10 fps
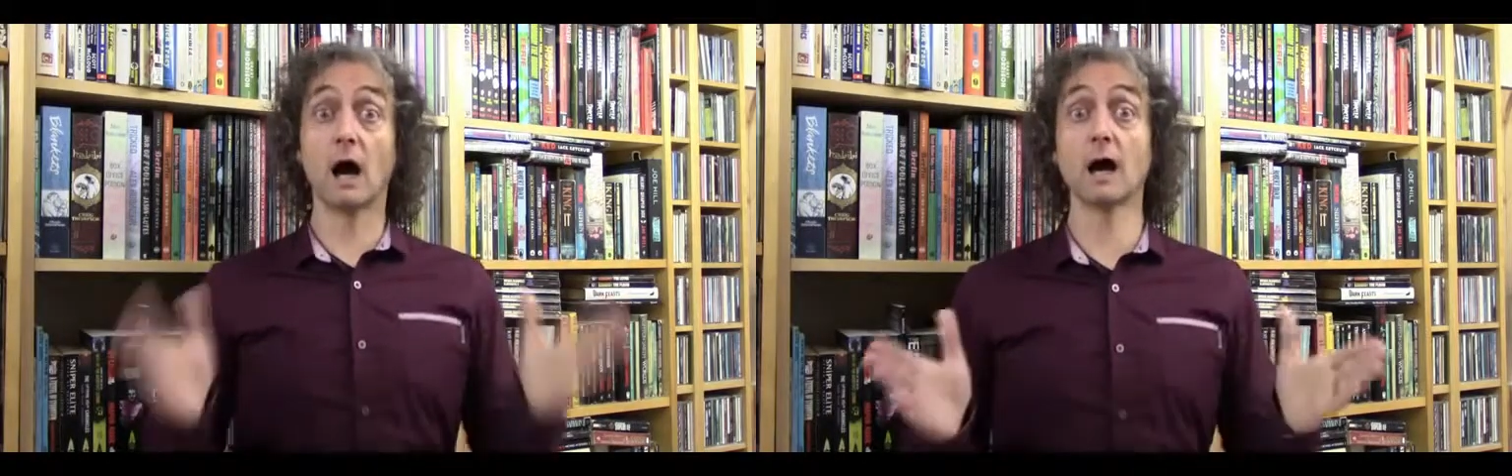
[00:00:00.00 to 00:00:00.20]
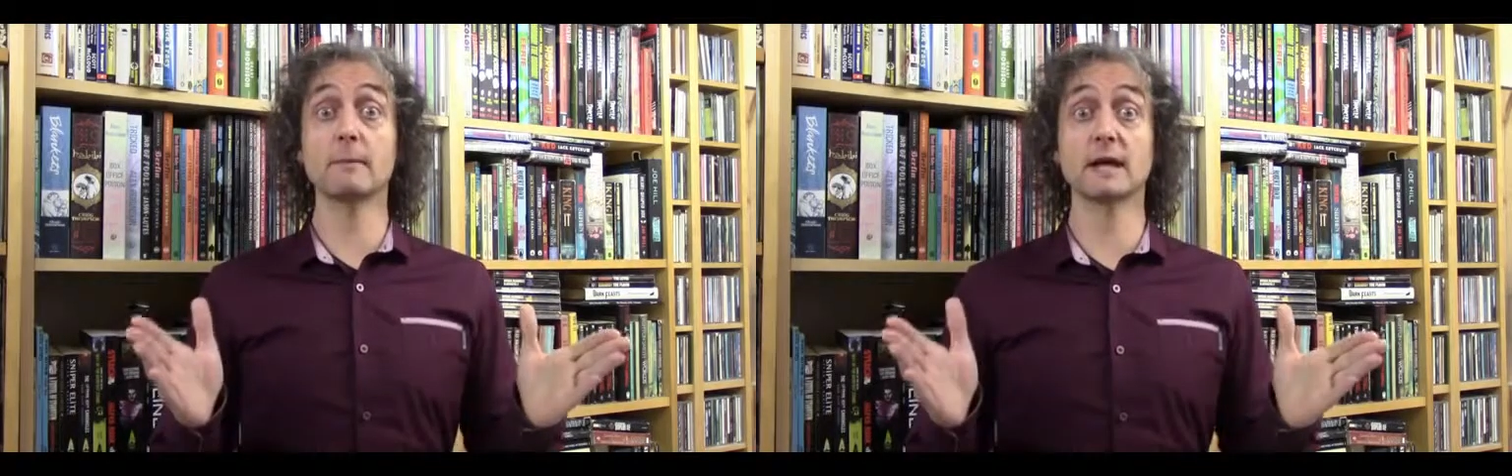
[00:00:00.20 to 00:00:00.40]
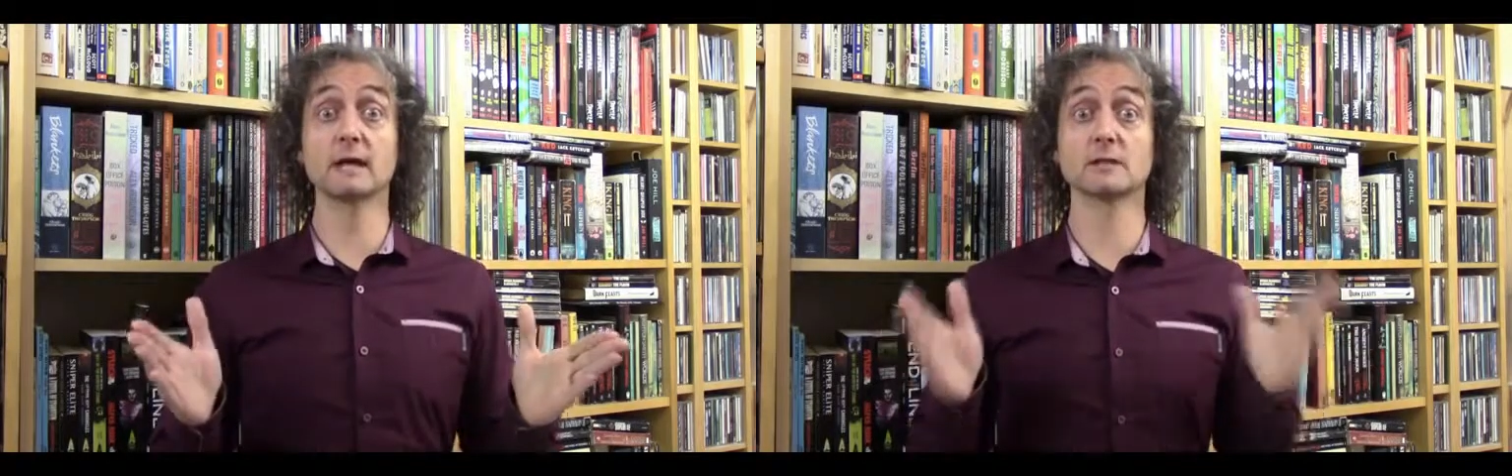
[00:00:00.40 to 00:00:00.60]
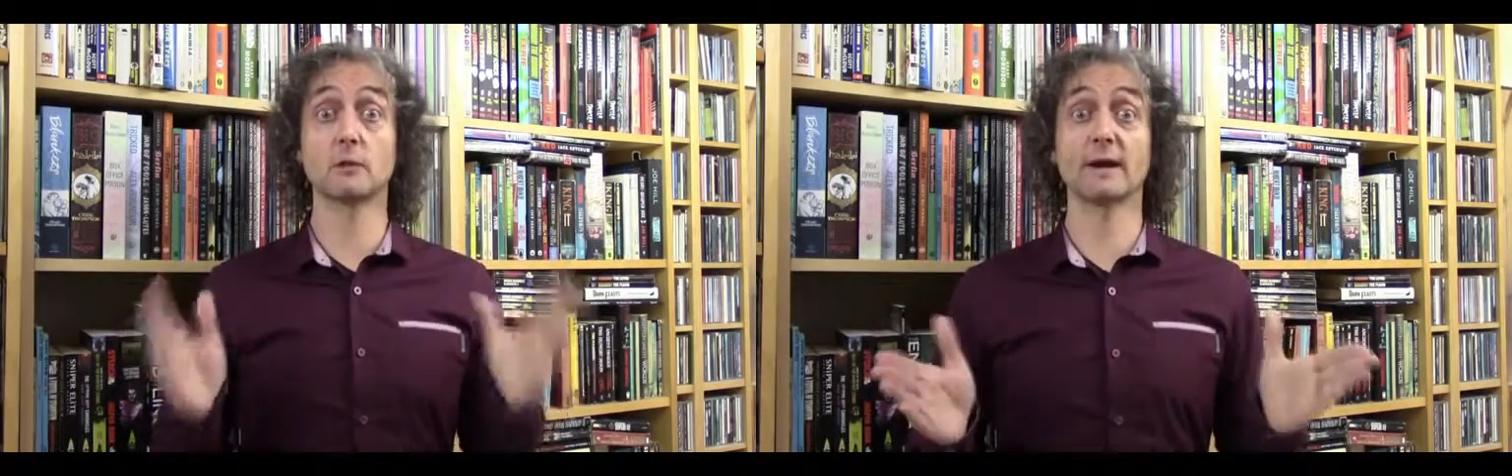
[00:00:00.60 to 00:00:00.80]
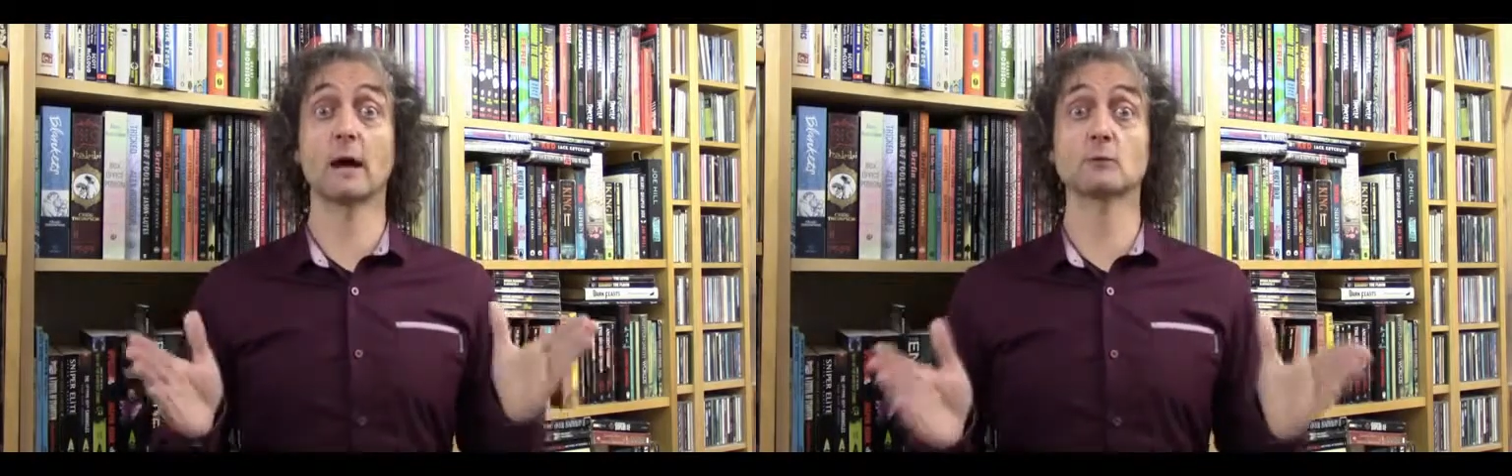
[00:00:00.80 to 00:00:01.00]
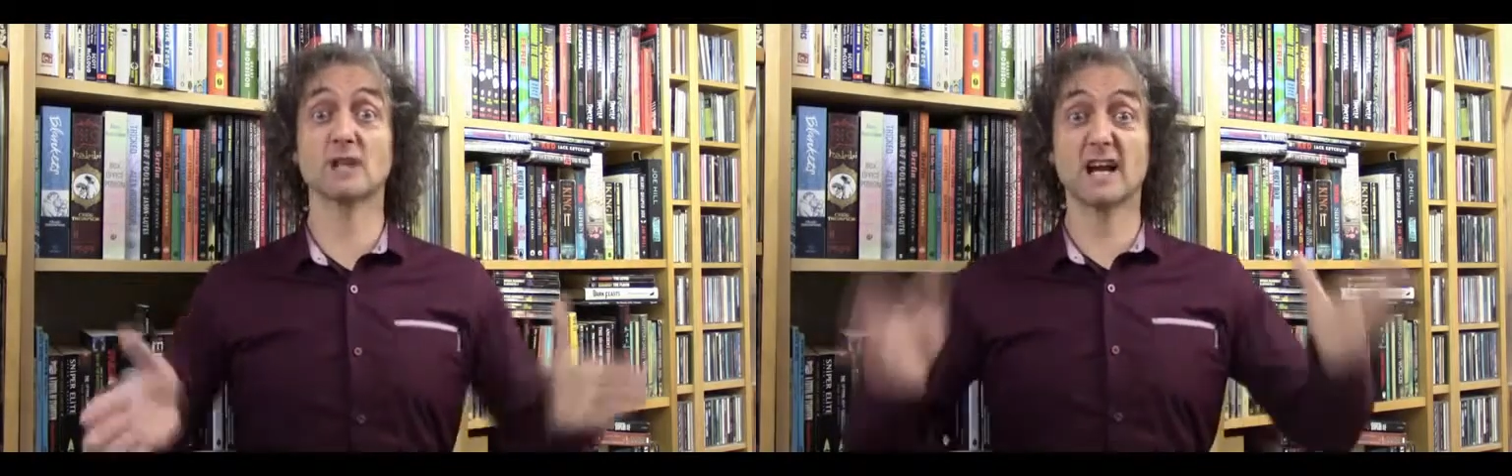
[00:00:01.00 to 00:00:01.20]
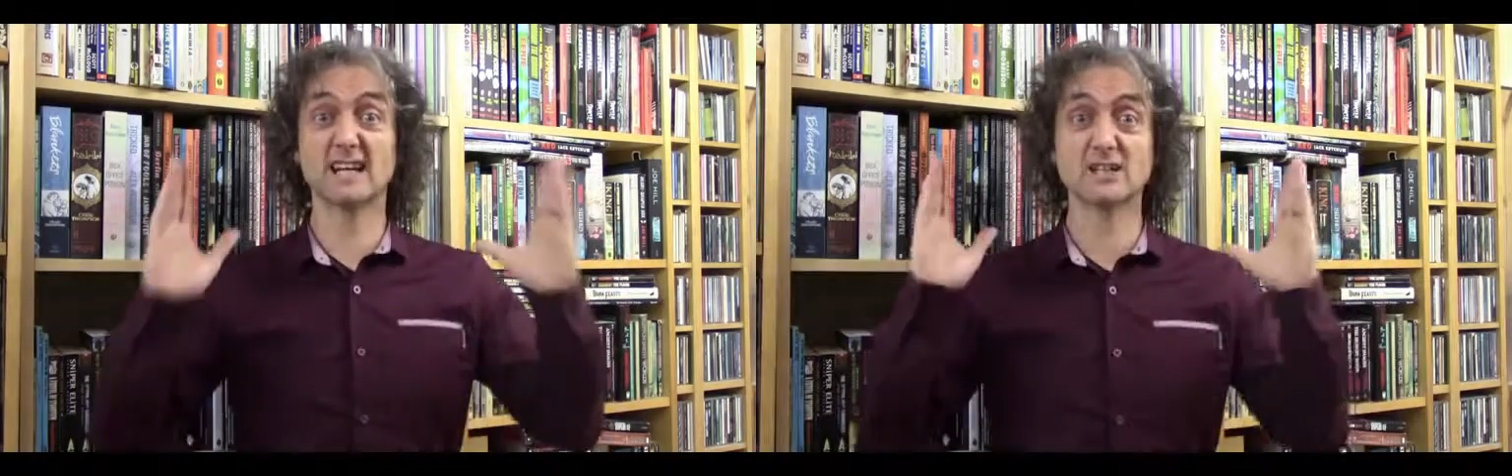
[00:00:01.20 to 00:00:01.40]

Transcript: I'm here to announce an